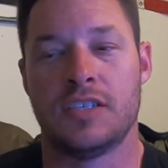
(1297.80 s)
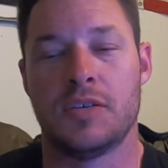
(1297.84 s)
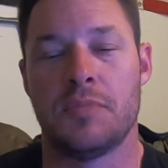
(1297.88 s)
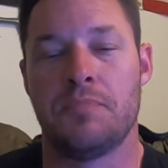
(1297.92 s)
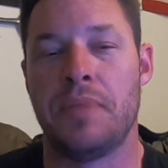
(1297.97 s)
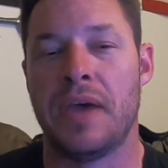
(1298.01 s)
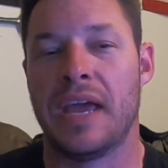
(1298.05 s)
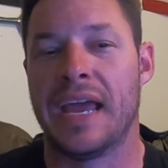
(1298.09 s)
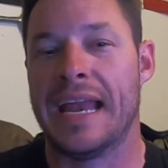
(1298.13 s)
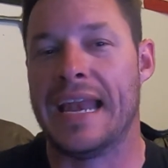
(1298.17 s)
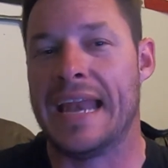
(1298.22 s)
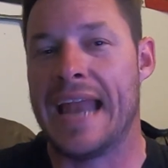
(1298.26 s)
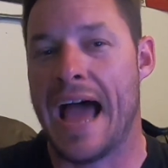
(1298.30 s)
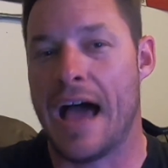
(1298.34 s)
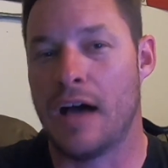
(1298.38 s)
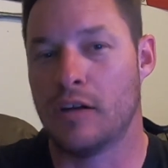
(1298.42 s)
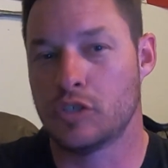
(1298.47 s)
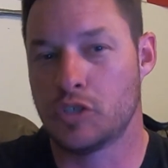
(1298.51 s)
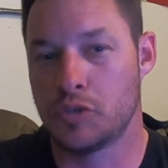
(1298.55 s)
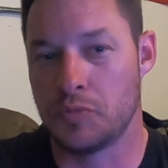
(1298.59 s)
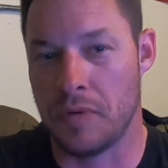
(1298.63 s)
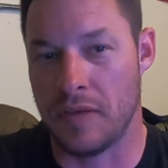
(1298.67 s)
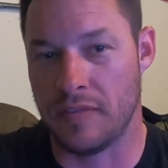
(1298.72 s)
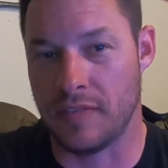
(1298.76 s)
a big
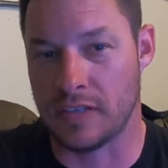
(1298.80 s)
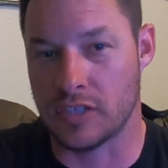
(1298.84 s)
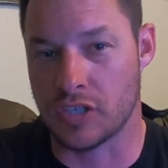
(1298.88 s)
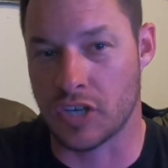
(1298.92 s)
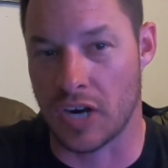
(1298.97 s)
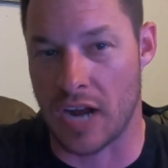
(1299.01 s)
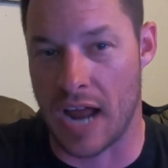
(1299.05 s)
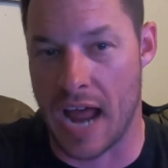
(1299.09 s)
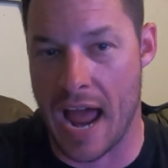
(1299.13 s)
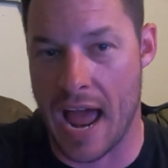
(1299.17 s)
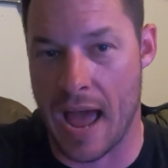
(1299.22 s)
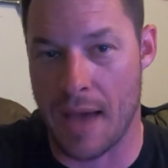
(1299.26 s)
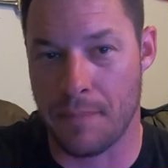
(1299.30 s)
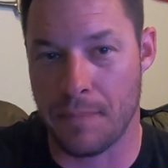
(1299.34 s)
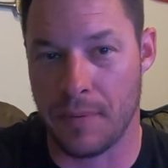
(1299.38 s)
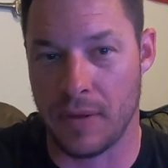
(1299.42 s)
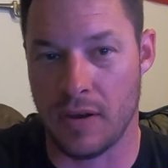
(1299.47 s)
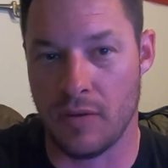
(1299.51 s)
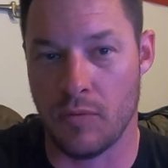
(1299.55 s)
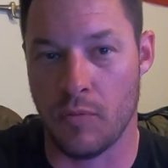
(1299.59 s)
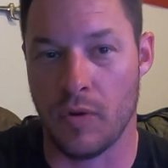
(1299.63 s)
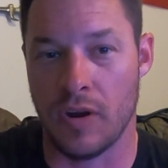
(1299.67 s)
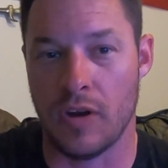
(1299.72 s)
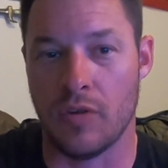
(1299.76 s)
announcement that's going to
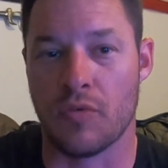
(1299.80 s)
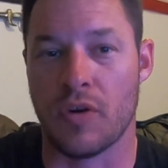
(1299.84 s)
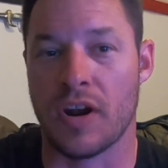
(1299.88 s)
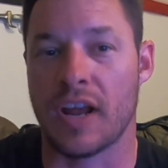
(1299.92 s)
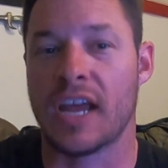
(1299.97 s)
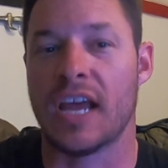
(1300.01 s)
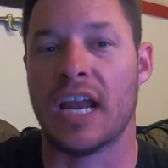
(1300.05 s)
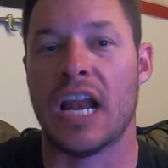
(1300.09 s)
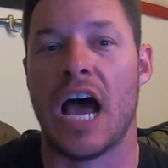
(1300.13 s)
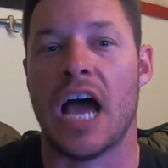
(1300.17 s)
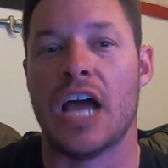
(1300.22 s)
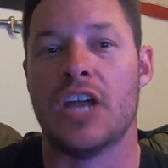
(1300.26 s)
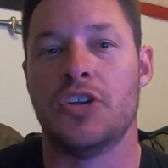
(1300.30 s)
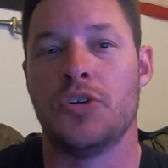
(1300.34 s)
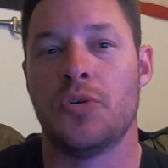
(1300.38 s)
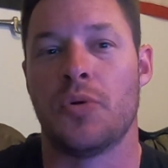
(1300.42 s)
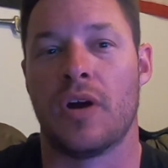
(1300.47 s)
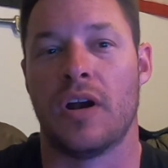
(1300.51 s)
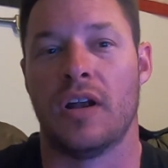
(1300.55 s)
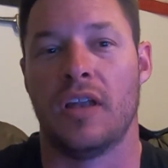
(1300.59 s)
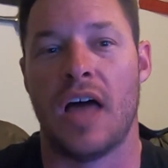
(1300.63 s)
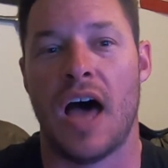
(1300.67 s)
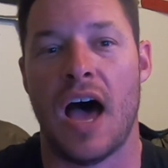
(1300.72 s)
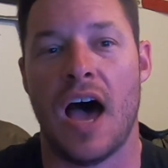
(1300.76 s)
happen when Rick and I do
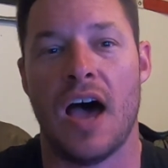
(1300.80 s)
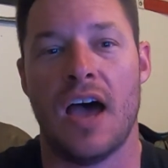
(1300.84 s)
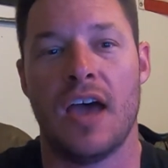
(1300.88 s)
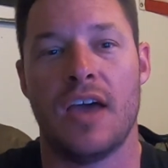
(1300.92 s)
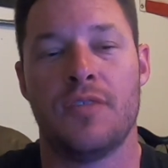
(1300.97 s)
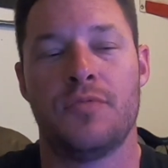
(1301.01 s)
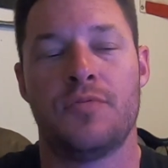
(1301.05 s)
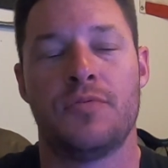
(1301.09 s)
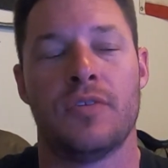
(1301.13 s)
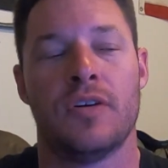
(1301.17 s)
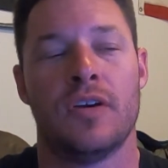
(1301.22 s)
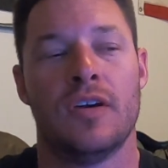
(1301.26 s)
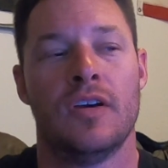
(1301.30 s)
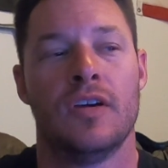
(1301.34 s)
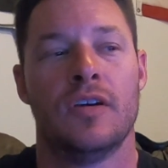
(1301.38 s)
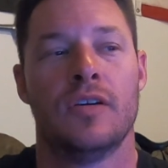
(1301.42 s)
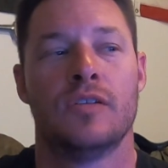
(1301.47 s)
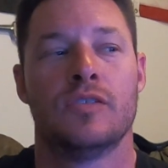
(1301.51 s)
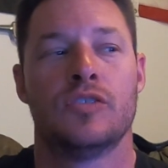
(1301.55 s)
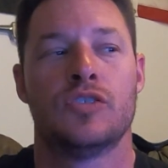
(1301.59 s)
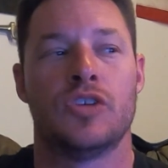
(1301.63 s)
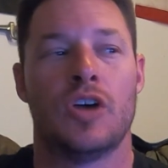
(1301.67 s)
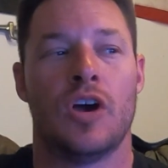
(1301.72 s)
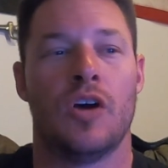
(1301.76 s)
our live.
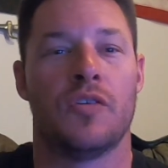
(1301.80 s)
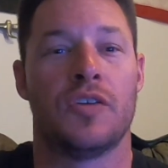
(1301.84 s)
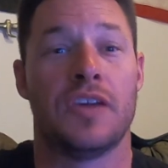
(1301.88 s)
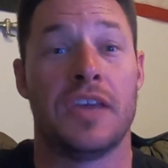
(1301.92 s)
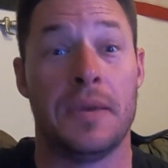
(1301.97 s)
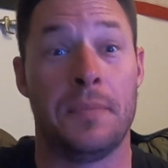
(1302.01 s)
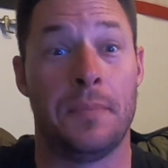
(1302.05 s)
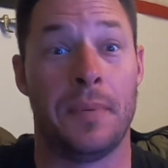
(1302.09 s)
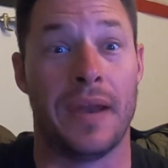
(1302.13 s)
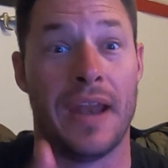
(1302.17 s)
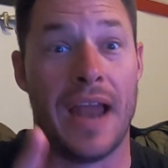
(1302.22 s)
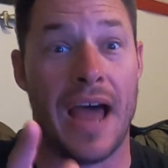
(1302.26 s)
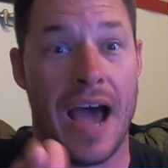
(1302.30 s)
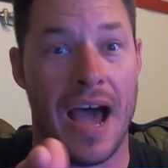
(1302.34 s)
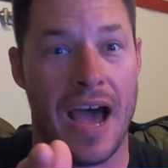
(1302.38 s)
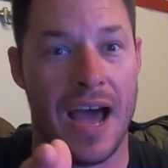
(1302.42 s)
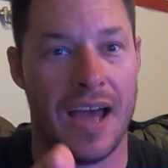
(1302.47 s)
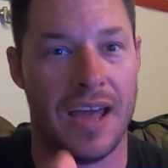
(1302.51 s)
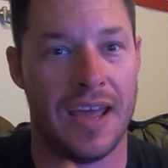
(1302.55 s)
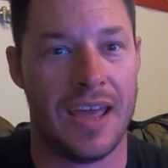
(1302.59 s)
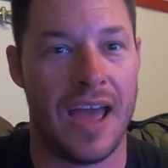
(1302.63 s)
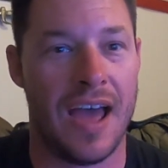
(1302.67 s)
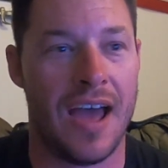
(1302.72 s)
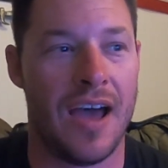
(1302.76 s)
So keep an
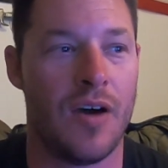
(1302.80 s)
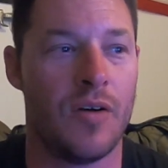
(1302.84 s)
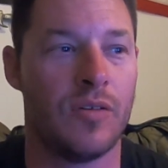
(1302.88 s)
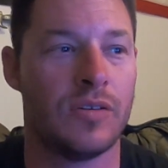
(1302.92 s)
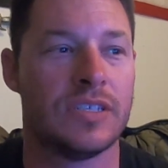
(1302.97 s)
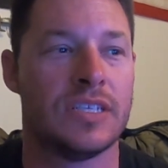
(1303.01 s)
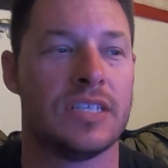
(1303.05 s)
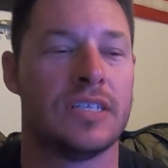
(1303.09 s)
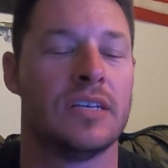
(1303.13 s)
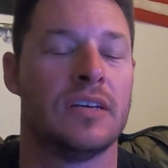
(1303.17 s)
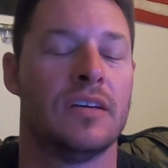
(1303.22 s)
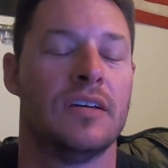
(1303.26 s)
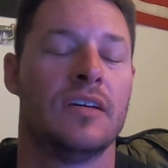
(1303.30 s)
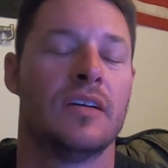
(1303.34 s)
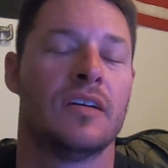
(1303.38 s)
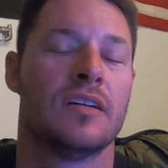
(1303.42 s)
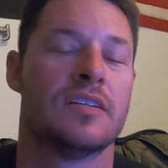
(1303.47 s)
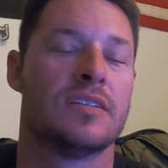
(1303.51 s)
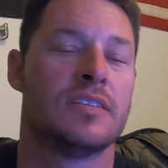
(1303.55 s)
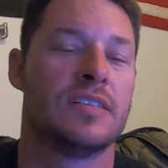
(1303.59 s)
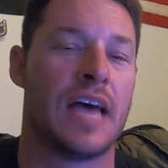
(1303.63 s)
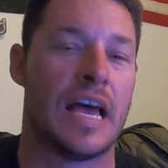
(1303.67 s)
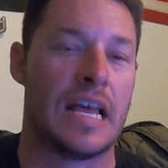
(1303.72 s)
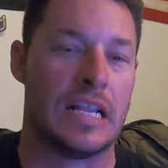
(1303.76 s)
eye out,
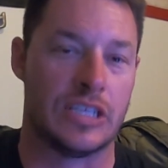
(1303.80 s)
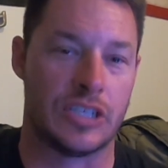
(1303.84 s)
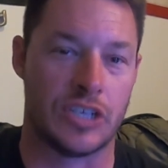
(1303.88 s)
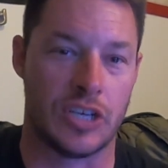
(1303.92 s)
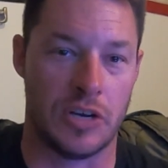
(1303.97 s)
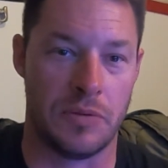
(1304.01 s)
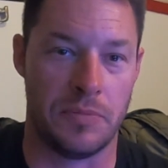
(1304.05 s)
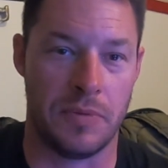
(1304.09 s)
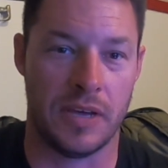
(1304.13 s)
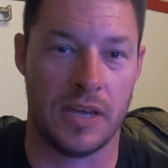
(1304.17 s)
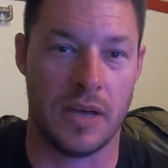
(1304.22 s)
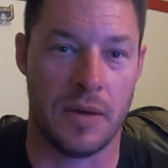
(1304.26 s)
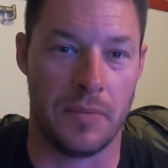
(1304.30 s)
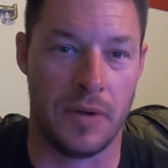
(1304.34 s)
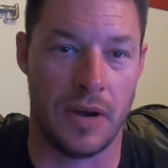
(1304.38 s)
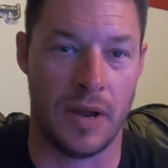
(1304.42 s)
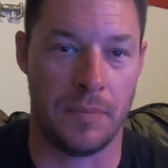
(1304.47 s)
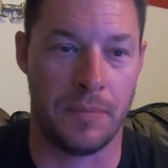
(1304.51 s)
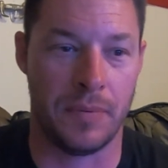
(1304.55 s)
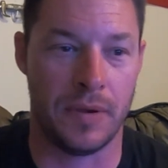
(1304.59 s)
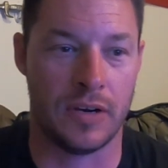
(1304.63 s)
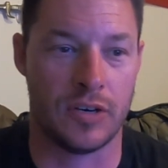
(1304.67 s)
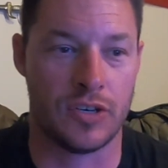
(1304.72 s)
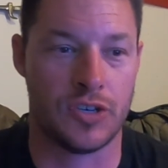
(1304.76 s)
because that's going to be coming
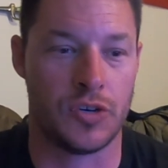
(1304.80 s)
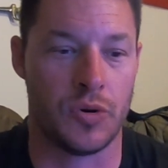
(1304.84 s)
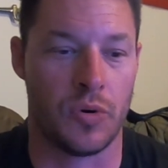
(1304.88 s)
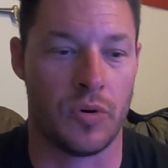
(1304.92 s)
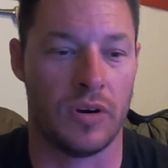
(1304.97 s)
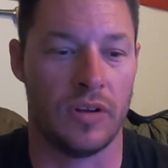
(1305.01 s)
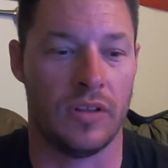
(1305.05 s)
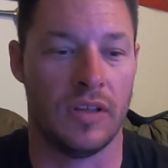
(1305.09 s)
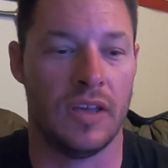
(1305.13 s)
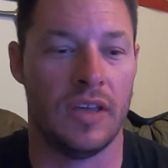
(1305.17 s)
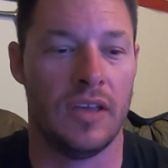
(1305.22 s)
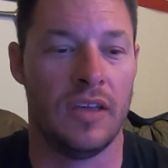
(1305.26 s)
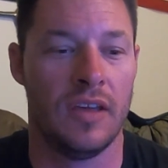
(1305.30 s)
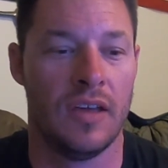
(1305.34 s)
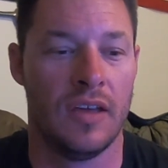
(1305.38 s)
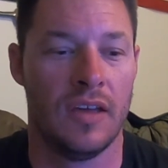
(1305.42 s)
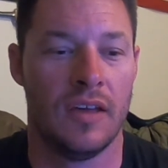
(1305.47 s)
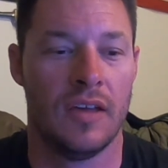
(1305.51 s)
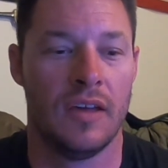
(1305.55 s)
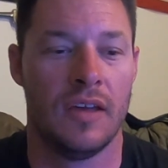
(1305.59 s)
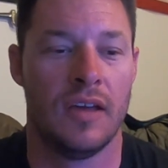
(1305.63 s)
up here shortly.